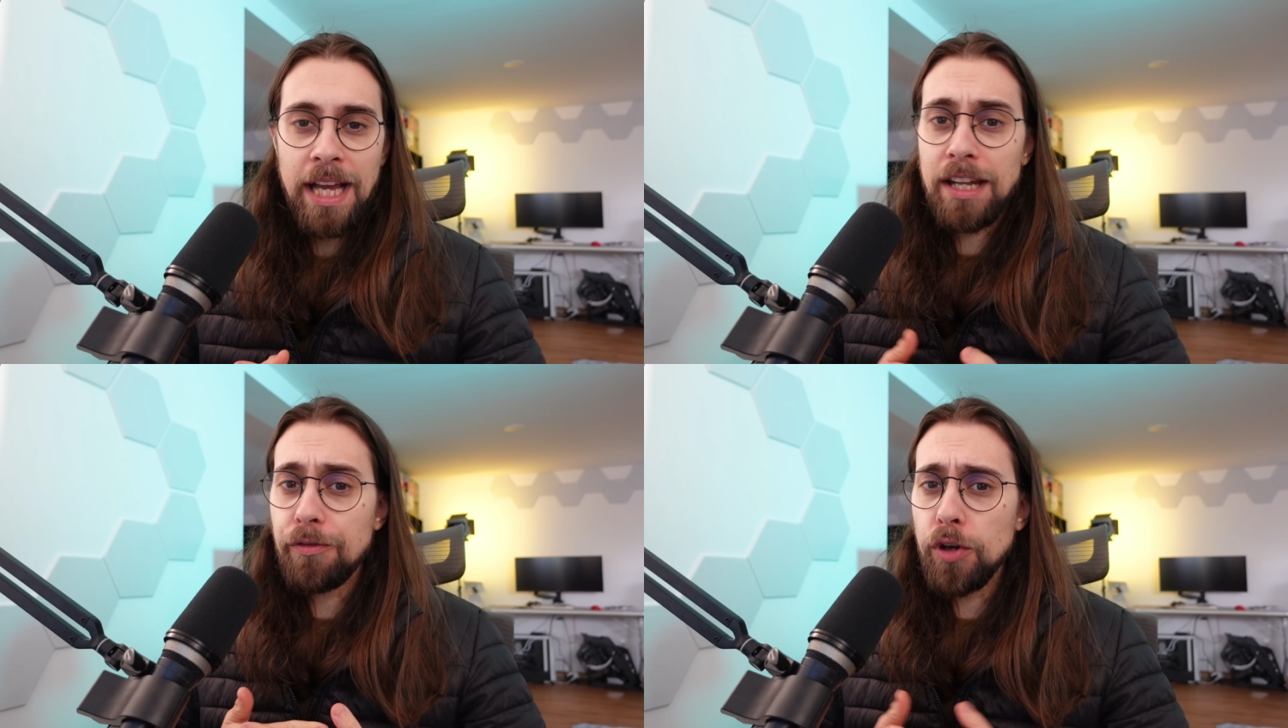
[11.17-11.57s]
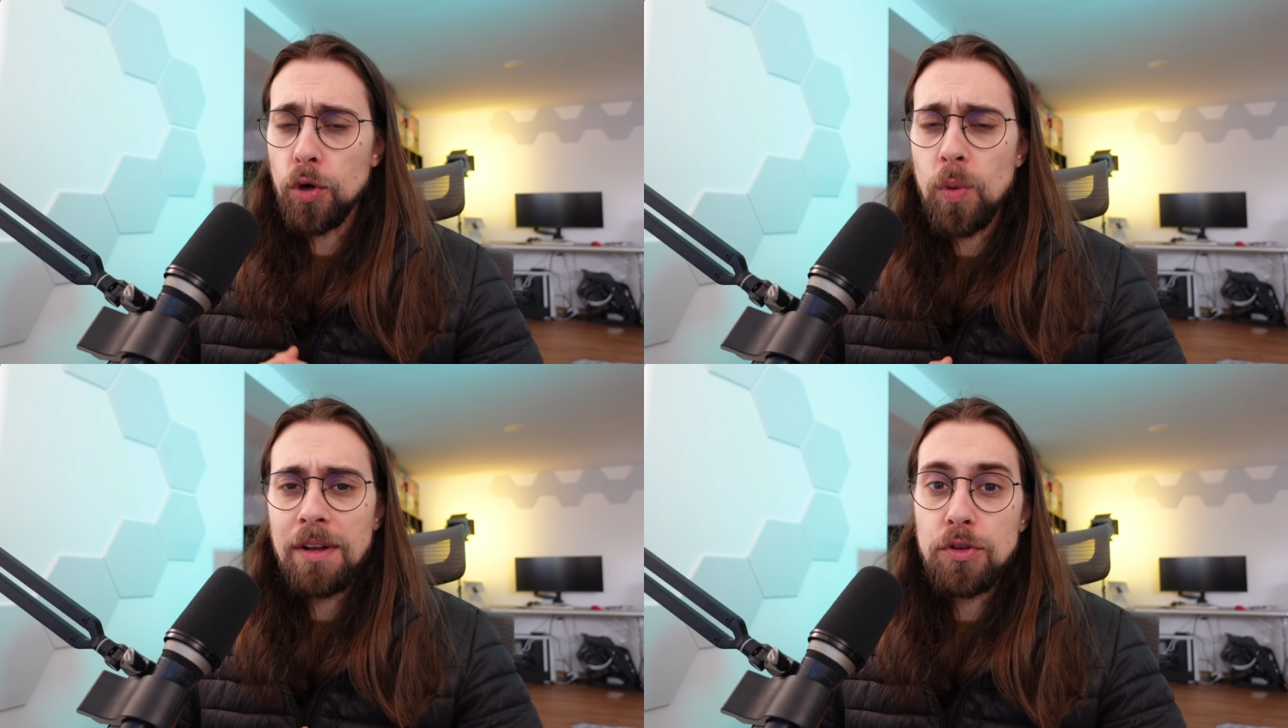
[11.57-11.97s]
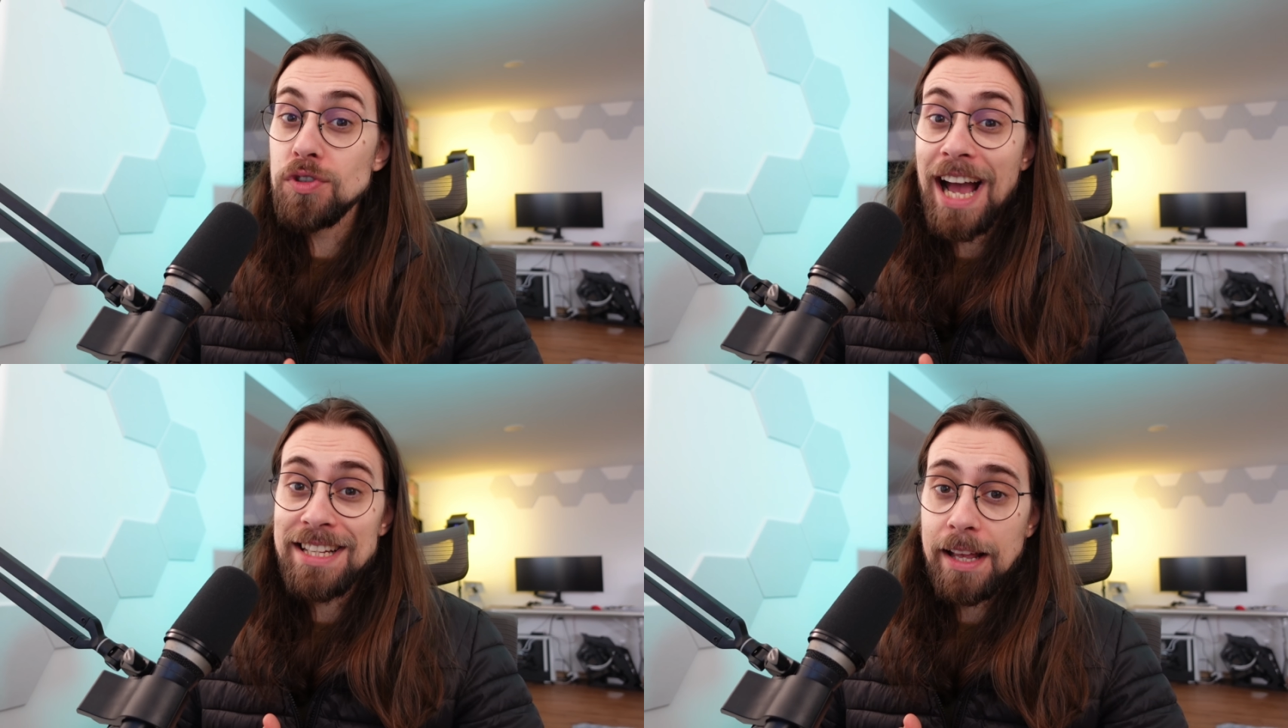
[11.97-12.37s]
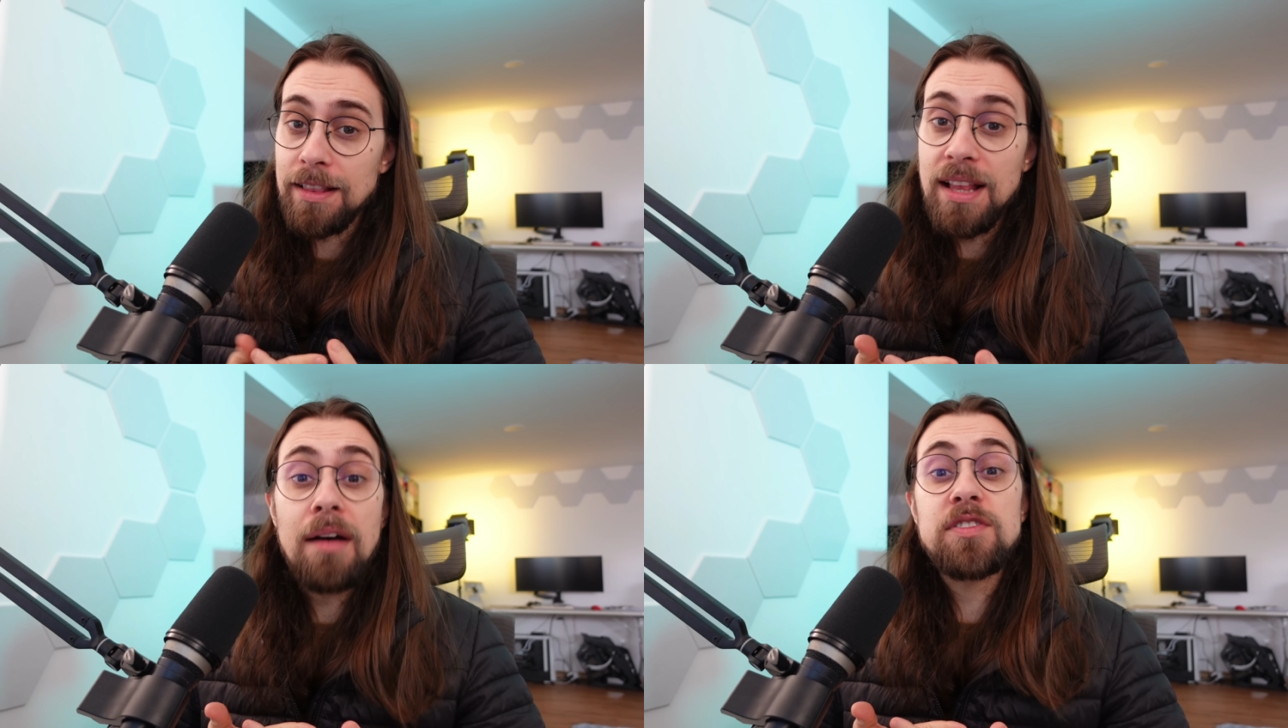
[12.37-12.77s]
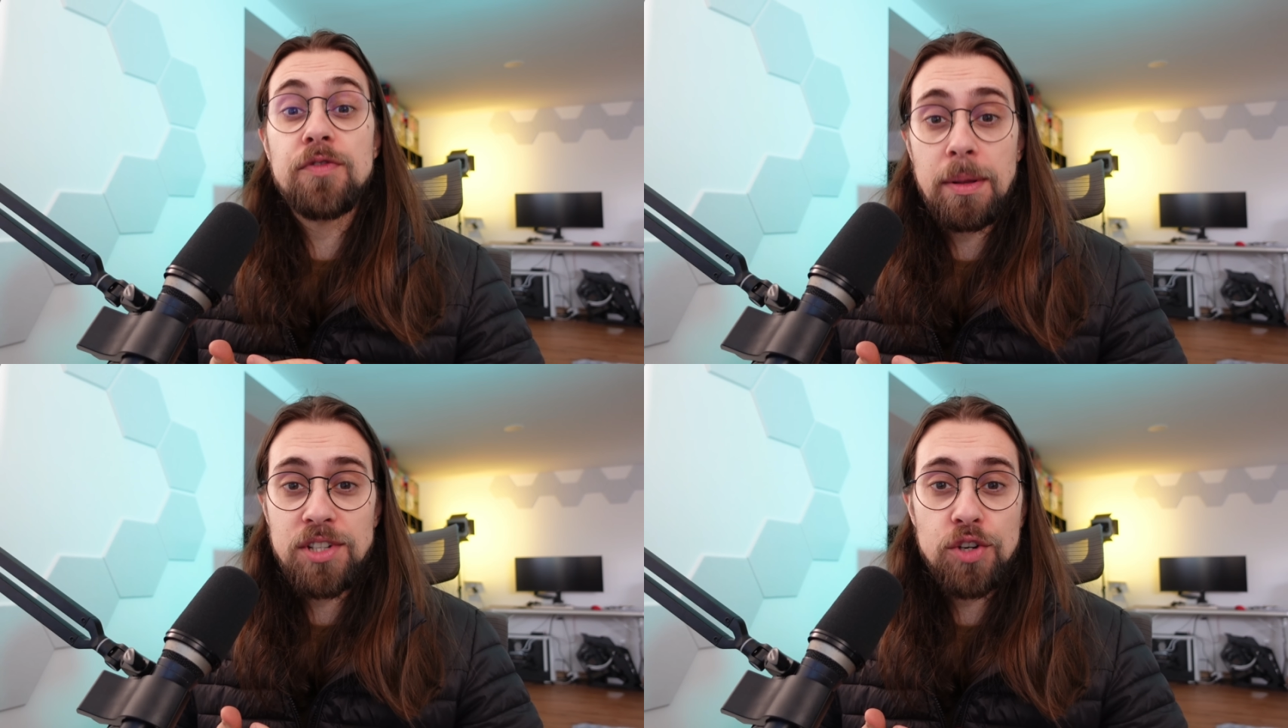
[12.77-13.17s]
And if you're one of those guys that loves
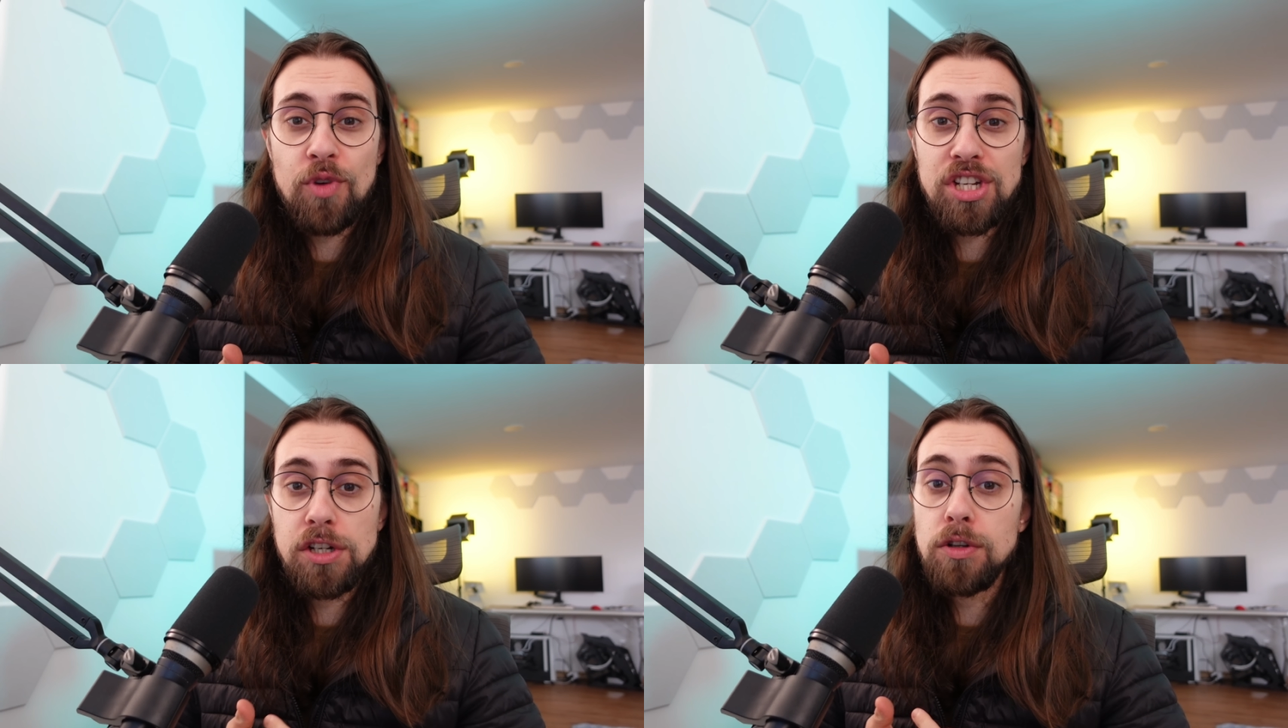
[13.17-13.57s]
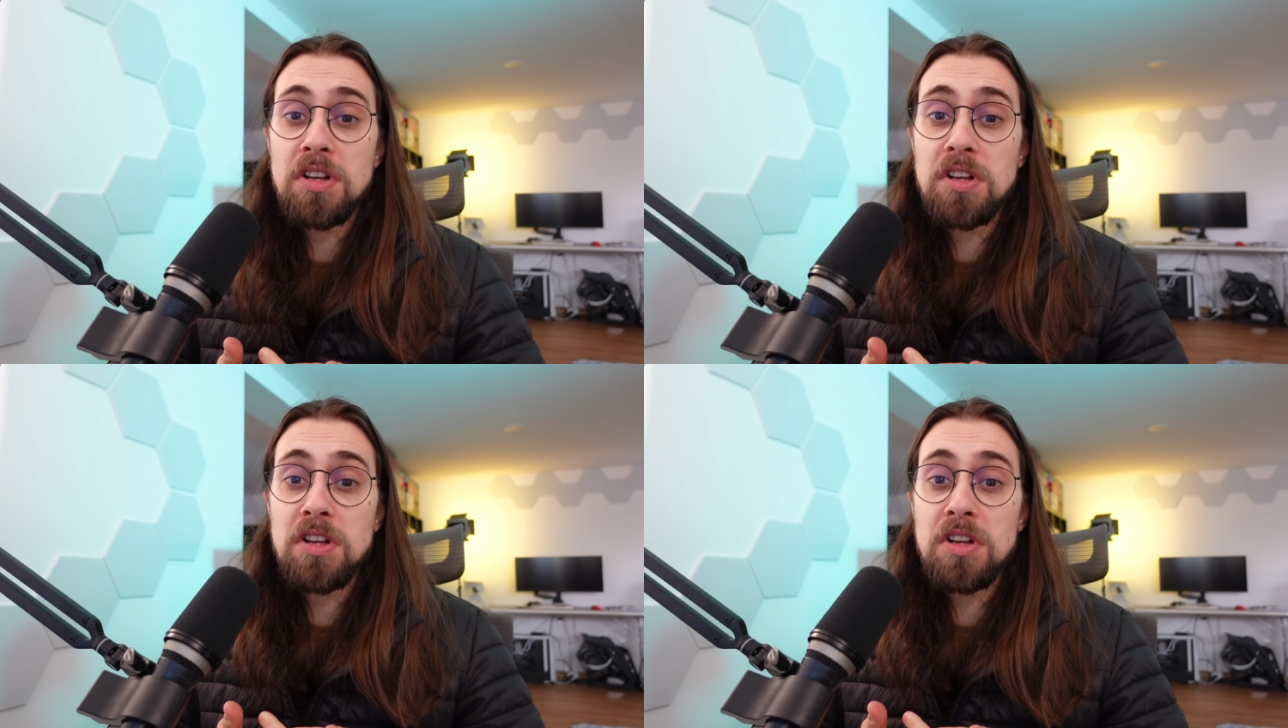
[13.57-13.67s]
frame generation,